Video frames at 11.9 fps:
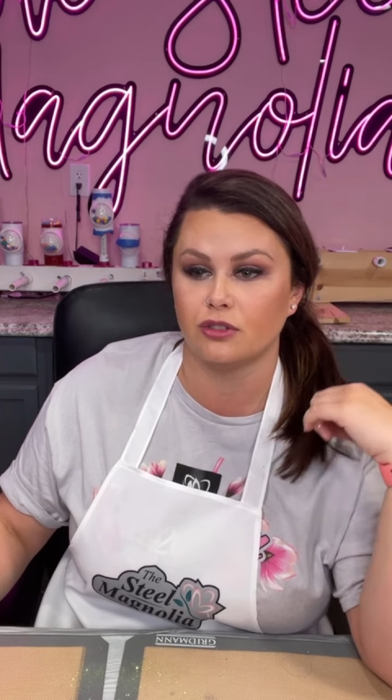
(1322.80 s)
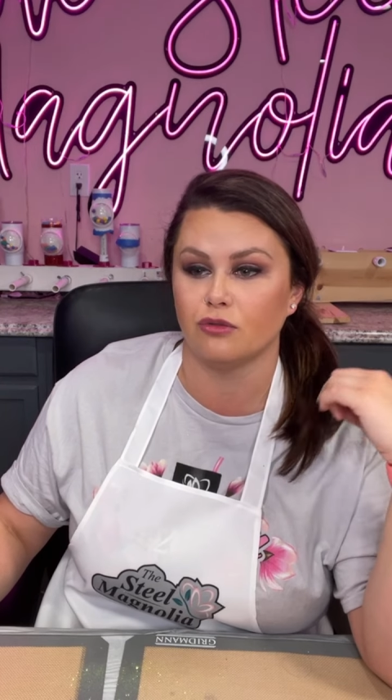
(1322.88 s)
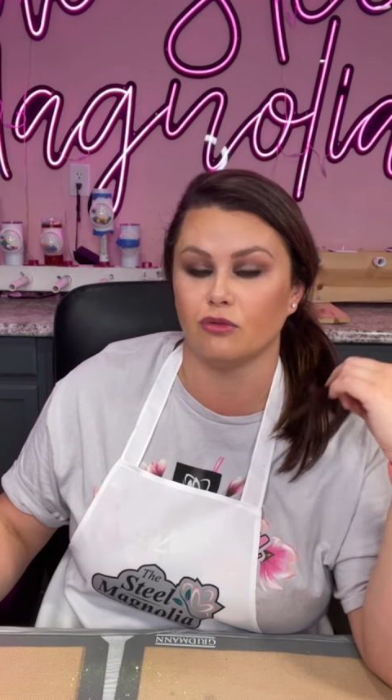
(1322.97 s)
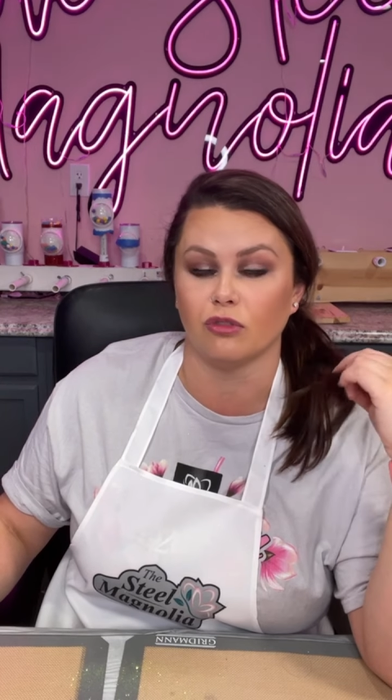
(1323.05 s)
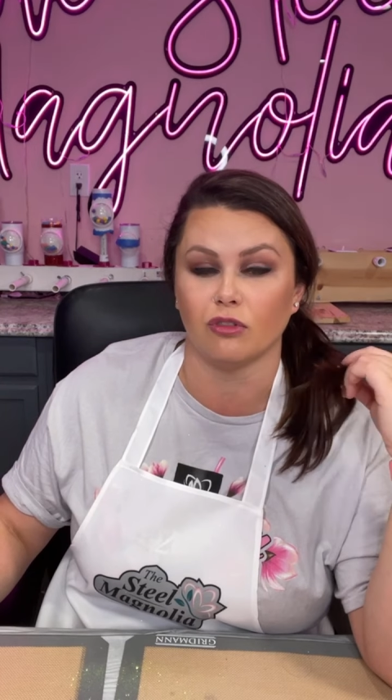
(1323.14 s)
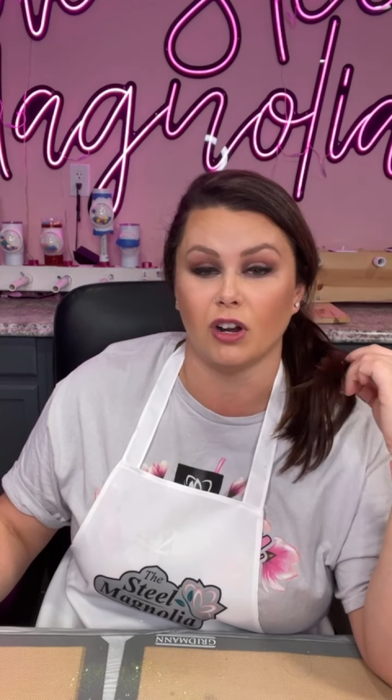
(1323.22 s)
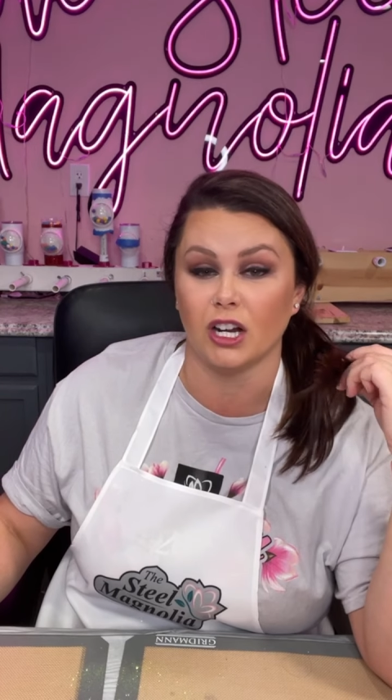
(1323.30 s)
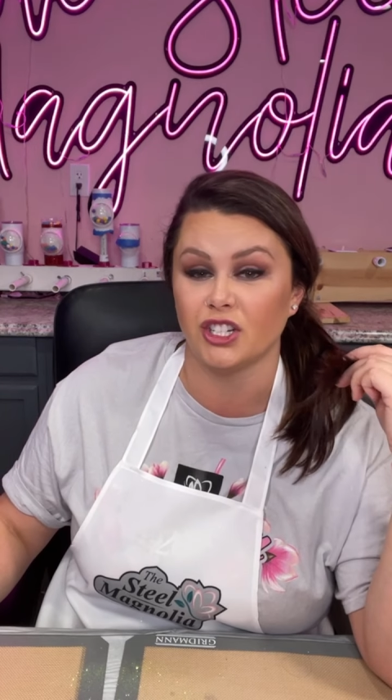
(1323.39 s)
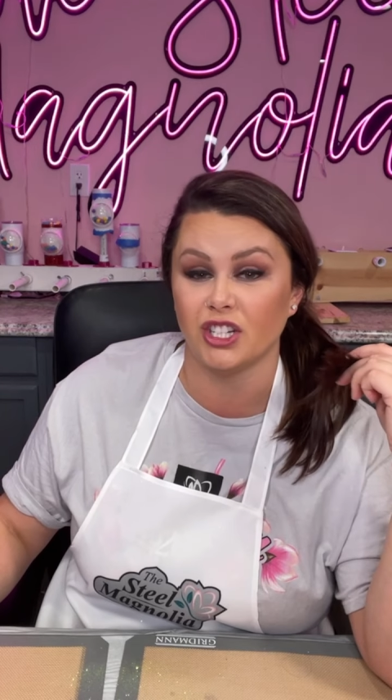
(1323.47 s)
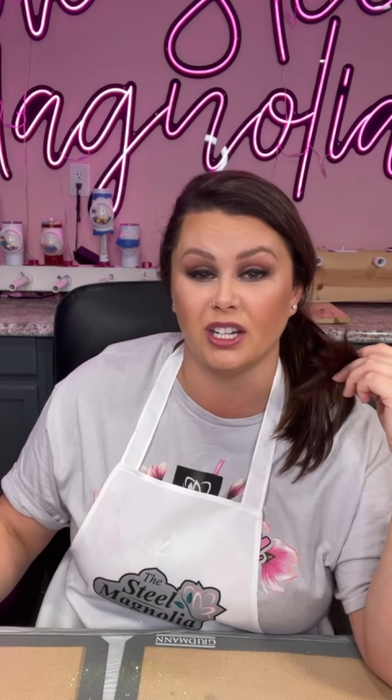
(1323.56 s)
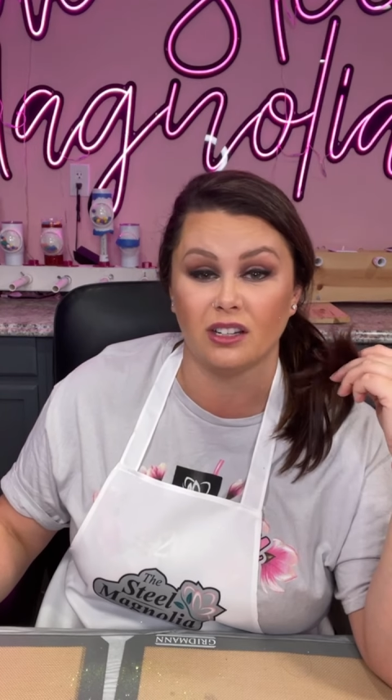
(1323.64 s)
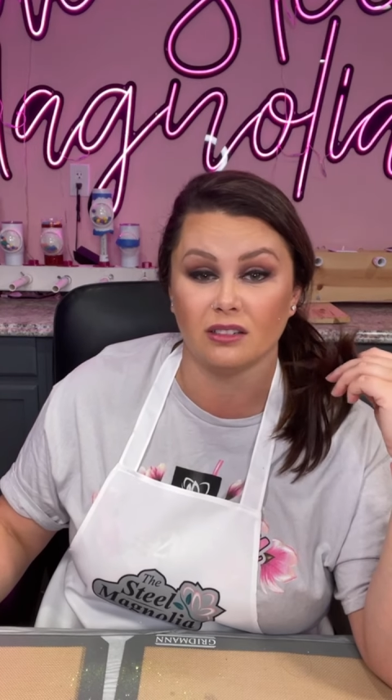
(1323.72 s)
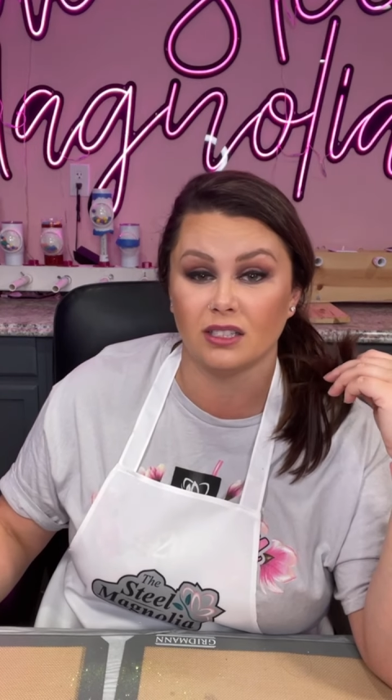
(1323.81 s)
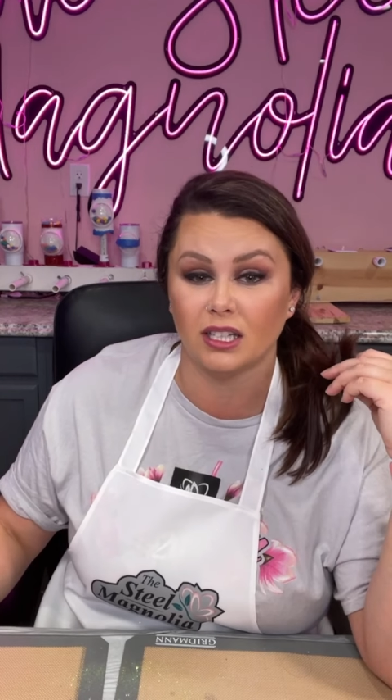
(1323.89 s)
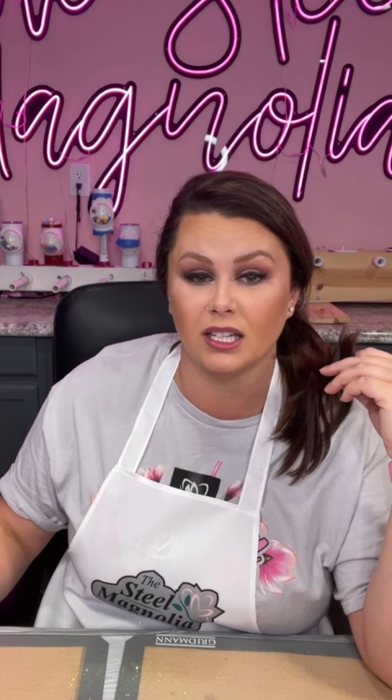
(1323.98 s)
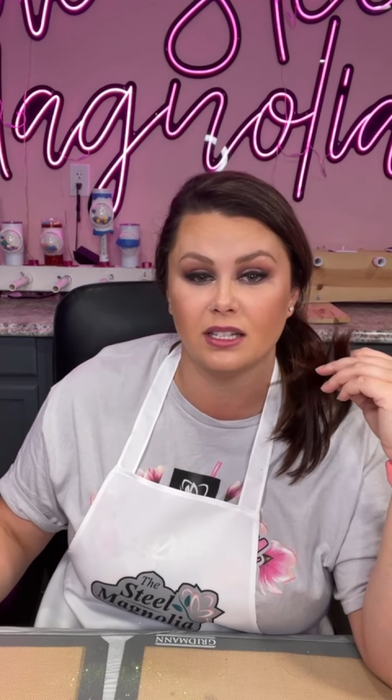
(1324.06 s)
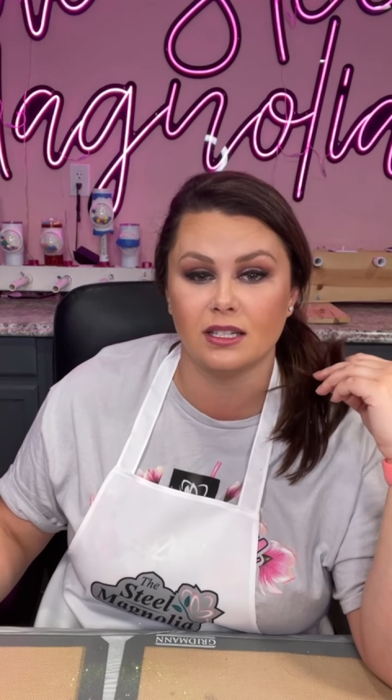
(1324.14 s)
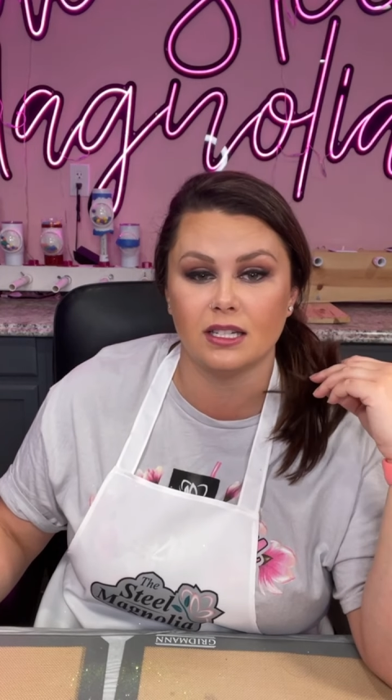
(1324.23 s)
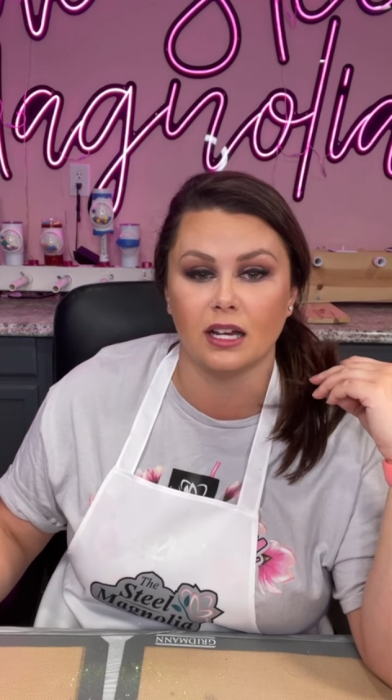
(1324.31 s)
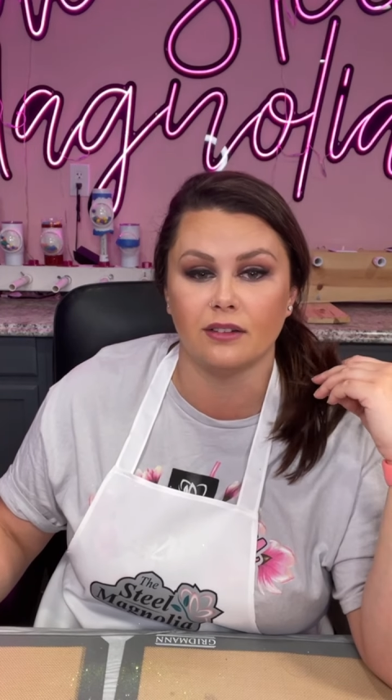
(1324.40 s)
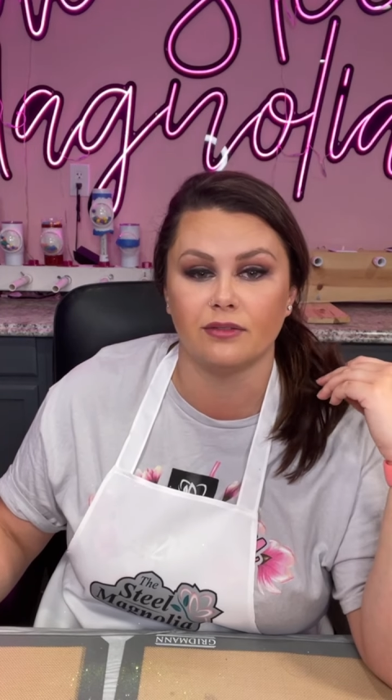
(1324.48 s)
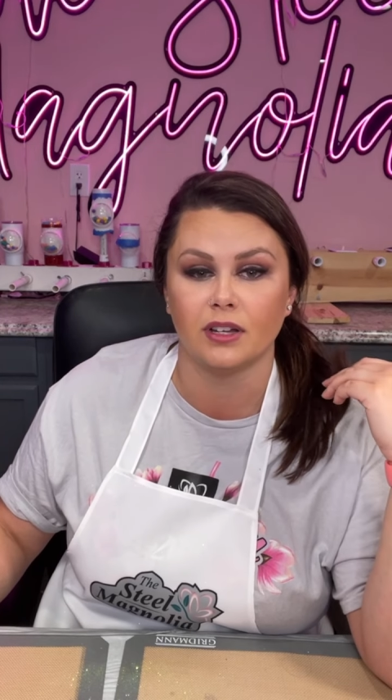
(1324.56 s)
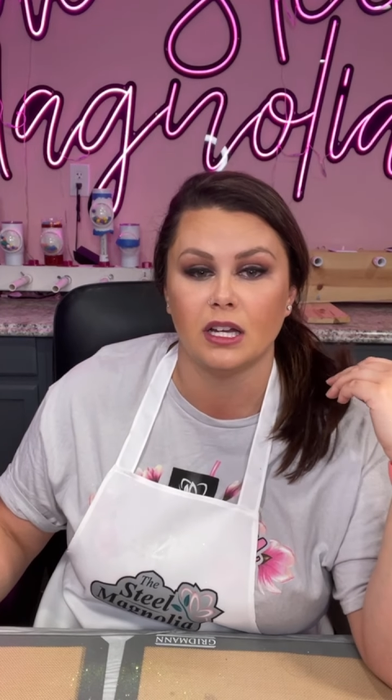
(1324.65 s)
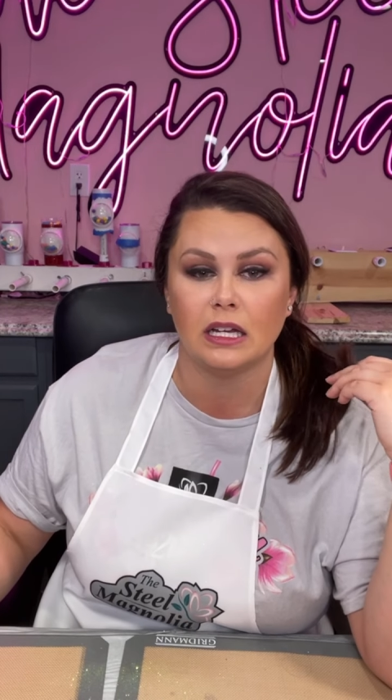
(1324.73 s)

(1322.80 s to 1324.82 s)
rushing to get stuff.